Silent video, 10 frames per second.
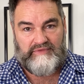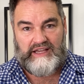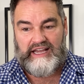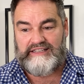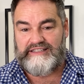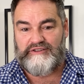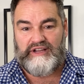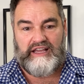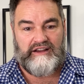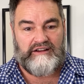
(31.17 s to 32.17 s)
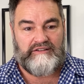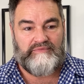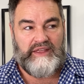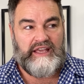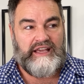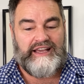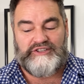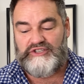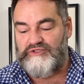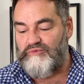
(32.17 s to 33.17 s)
I did her hair
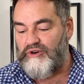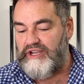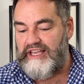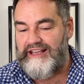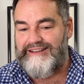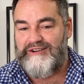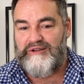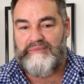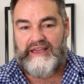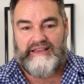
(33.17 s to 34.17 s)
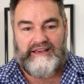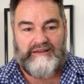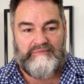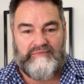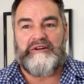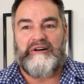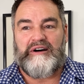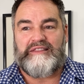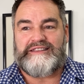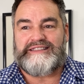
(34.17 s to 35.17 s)
and she's working on her makeup.
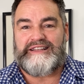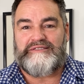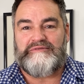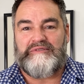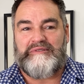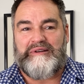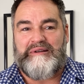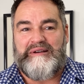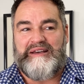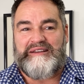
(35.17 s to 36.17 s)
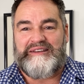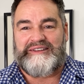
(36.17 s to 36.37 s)
All of a sudden, uh,